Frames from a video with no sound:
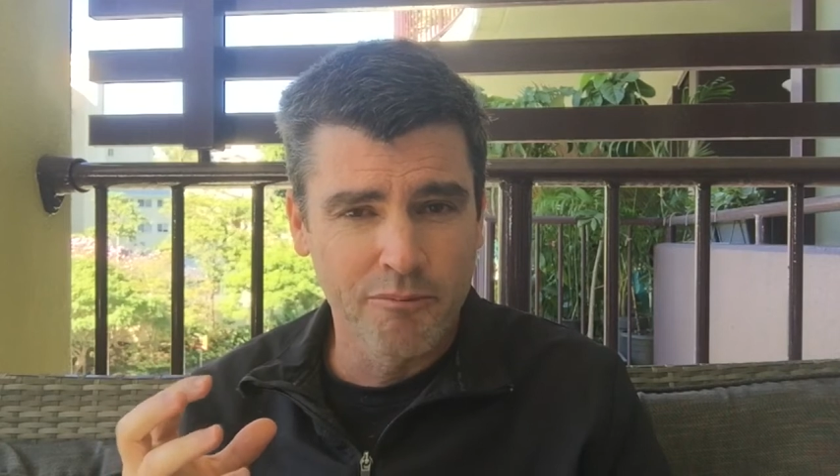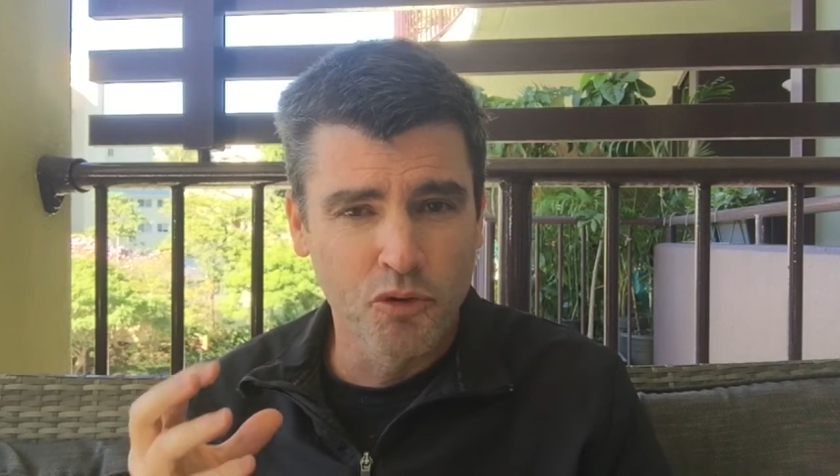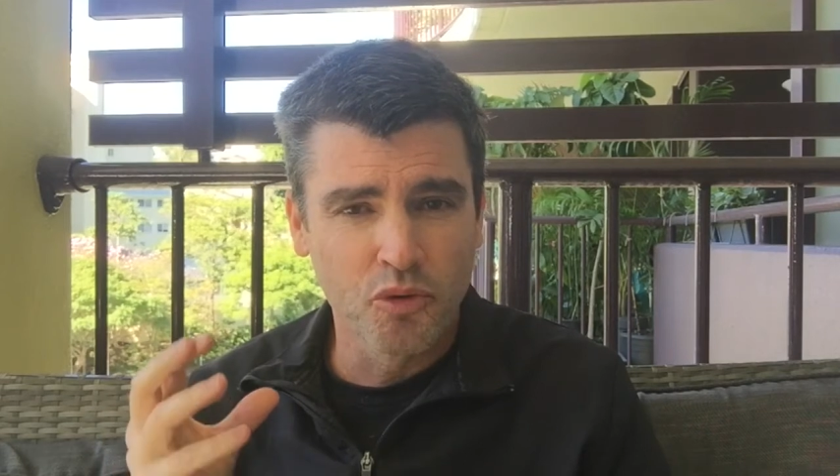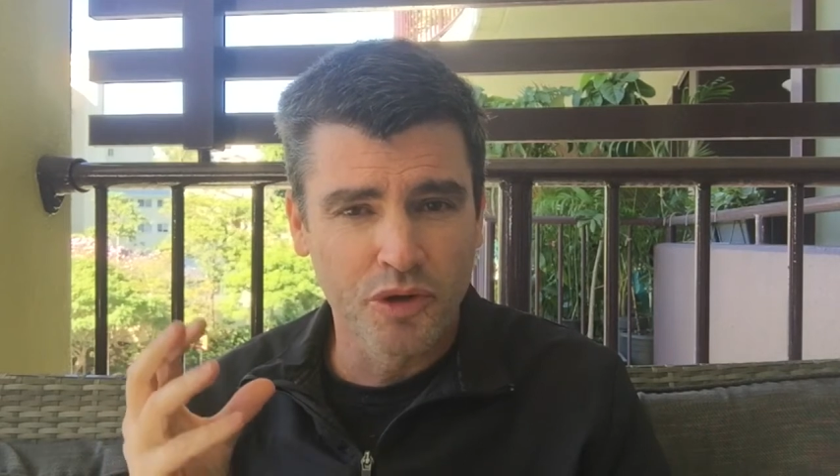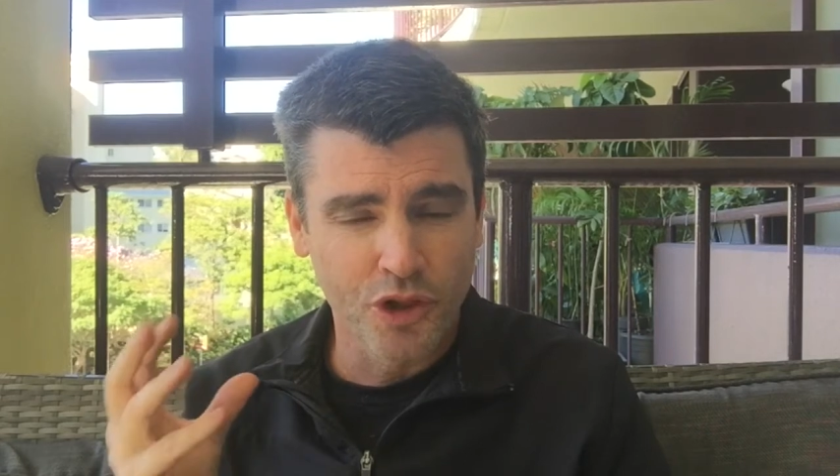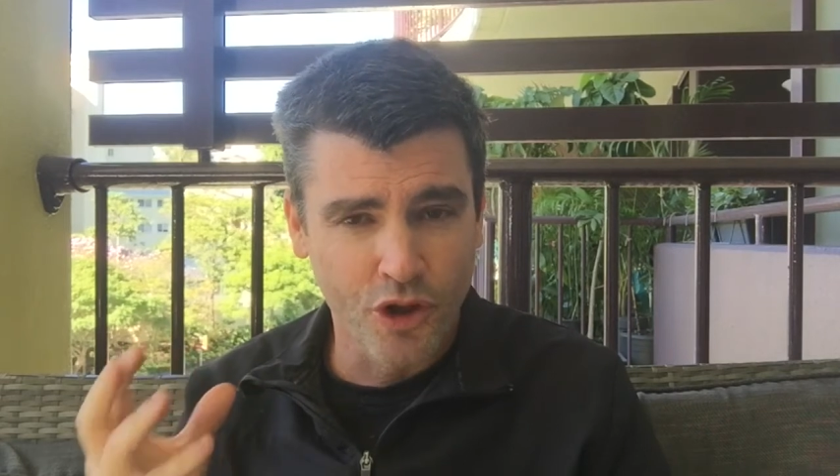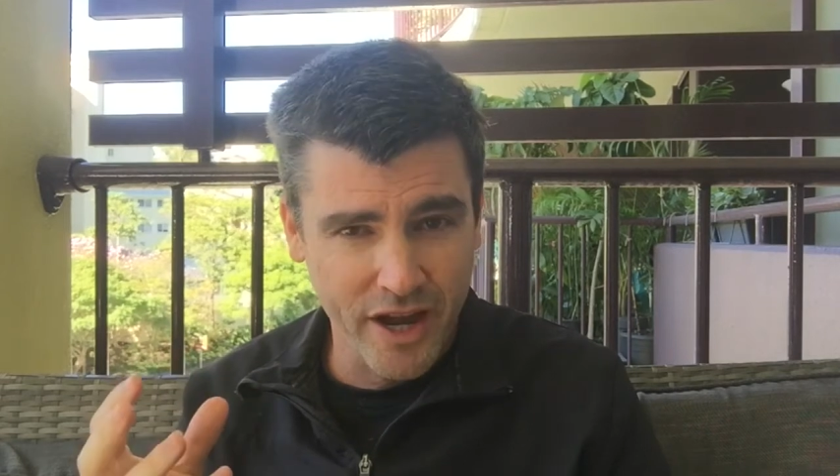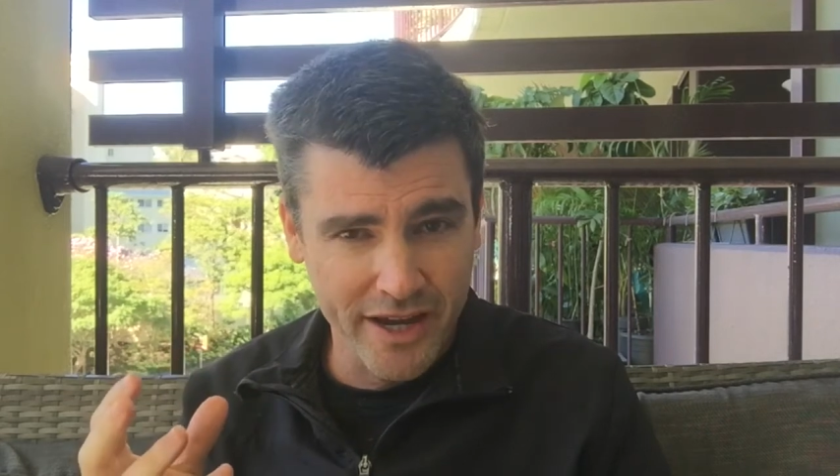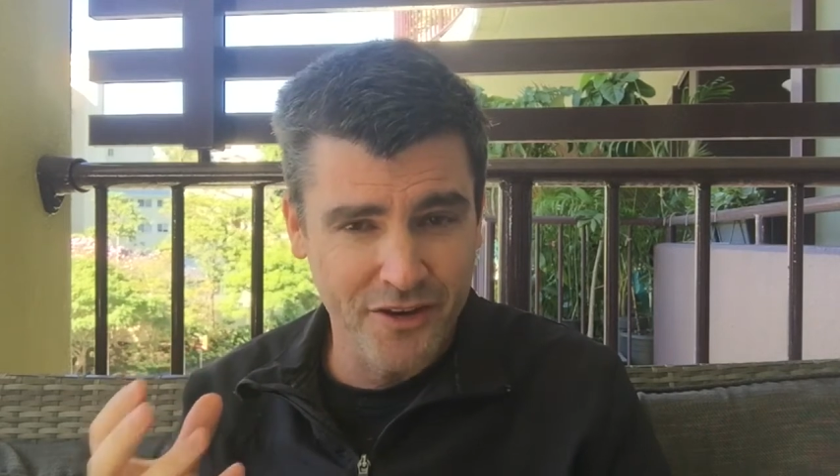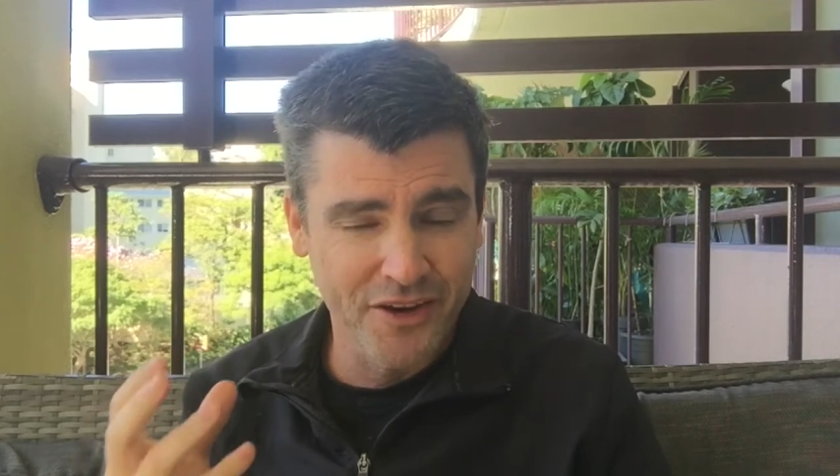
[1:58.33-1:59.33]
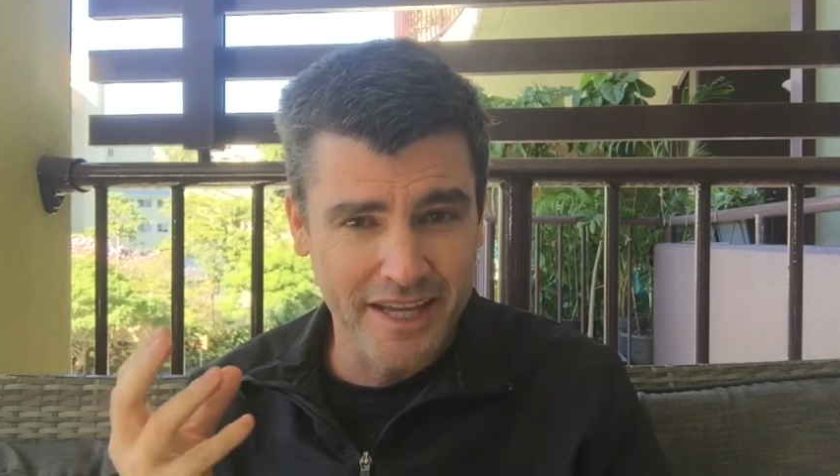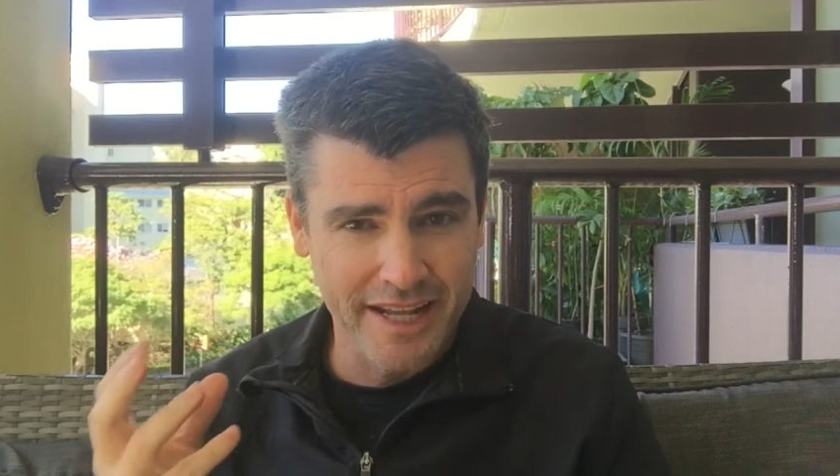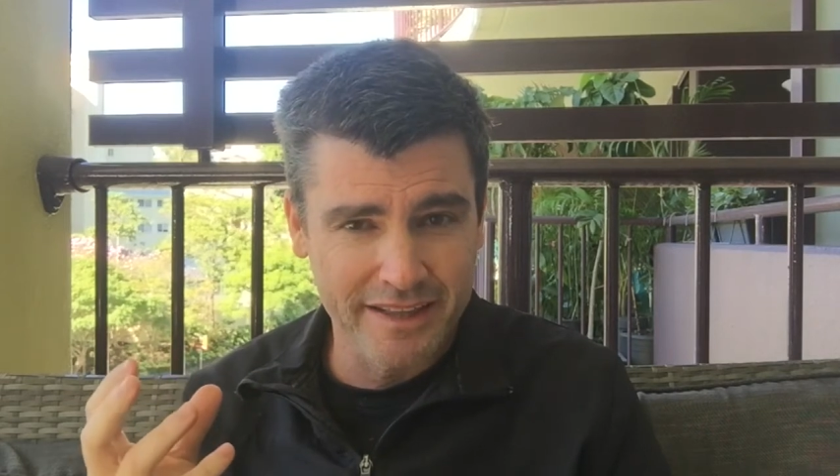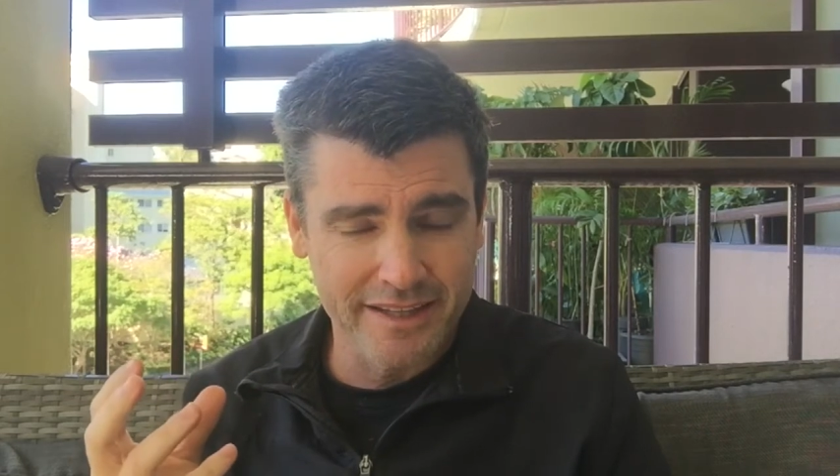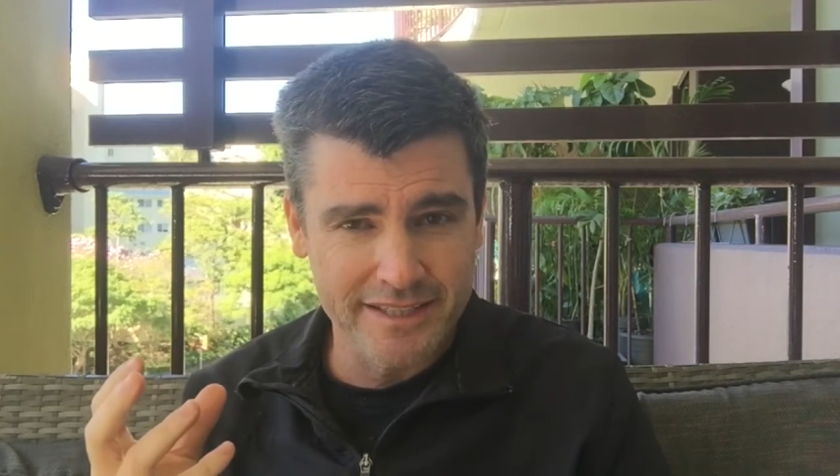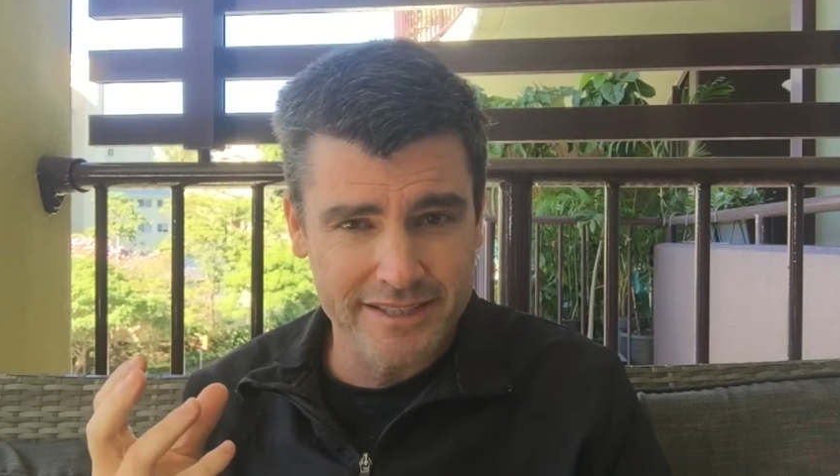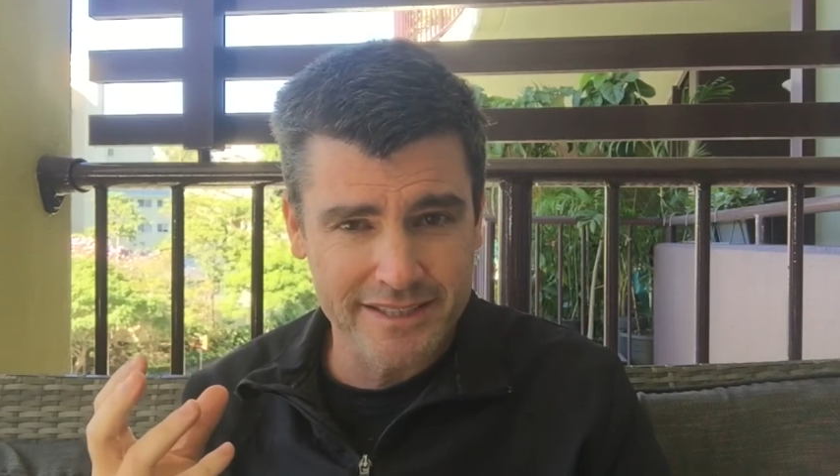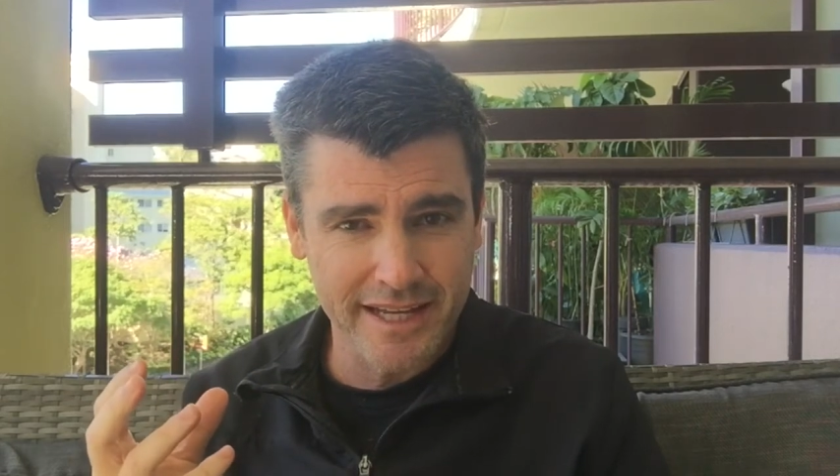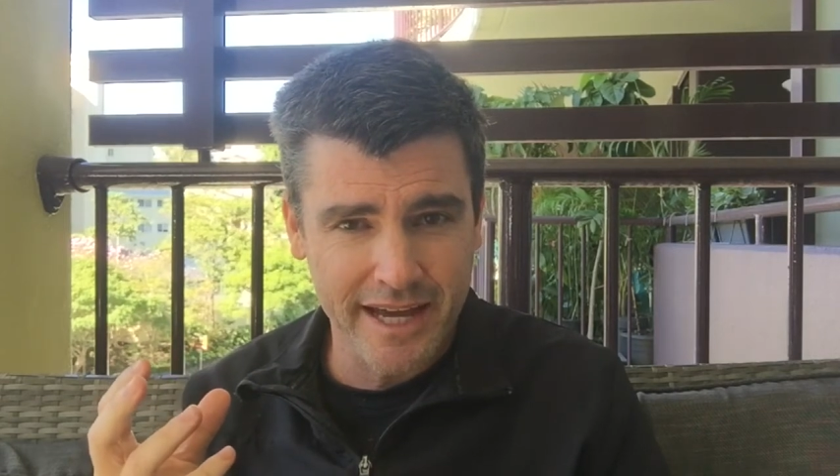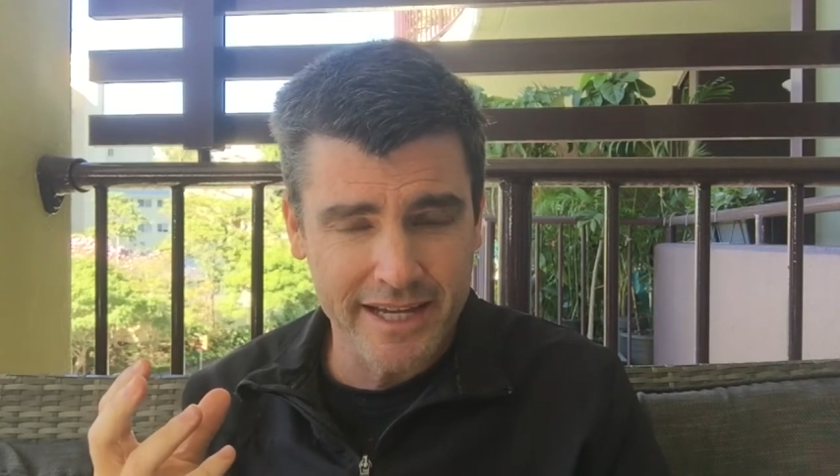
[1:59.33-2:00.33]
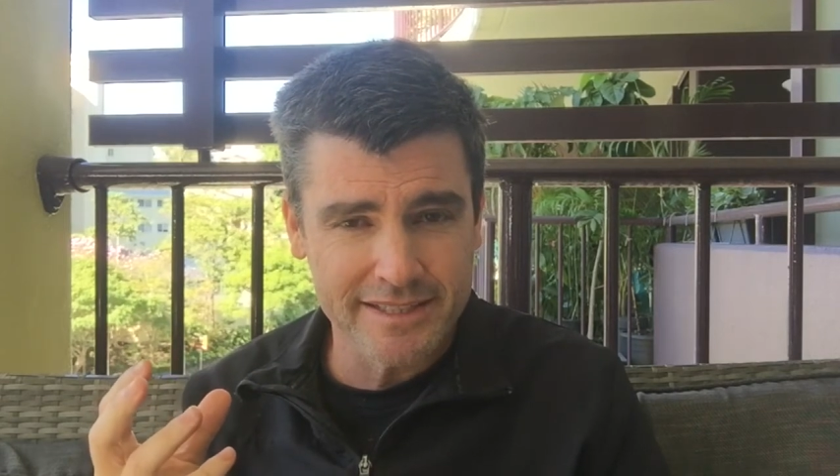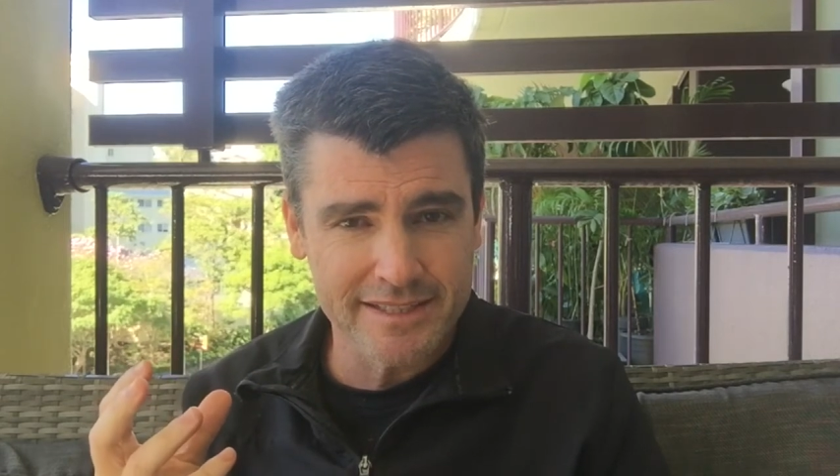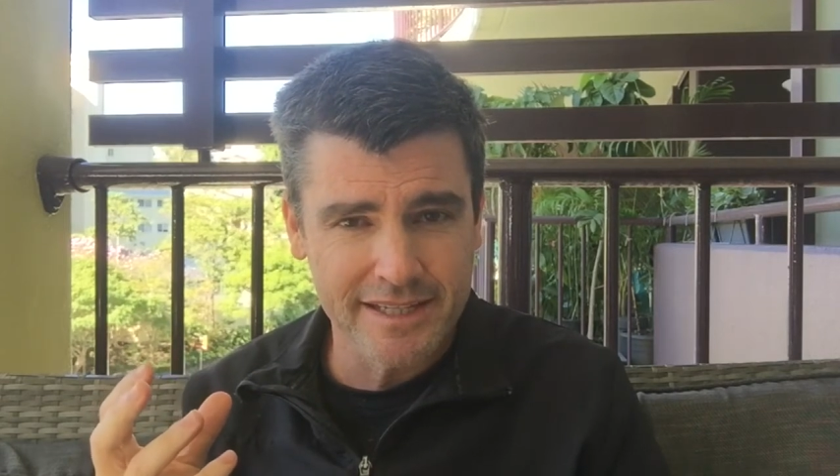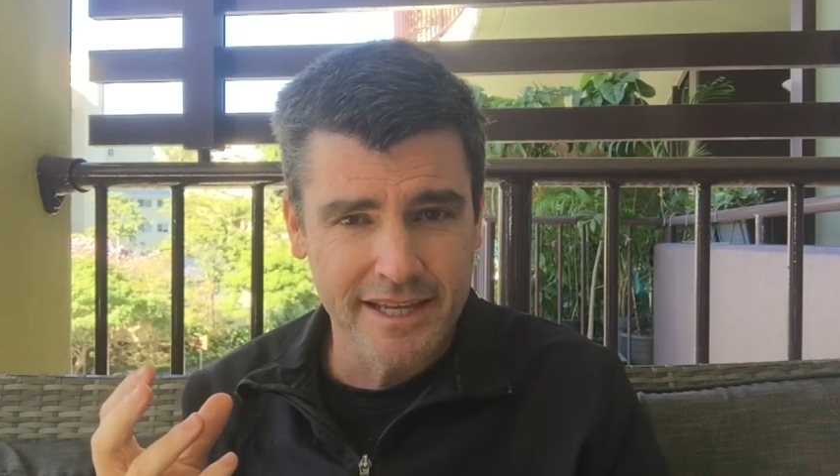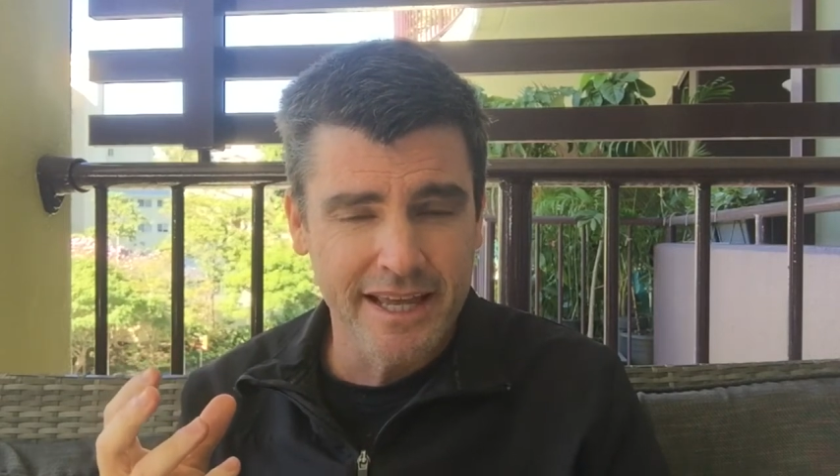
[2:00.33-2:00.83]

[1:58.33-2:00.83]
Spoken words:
more reliant on getting these states,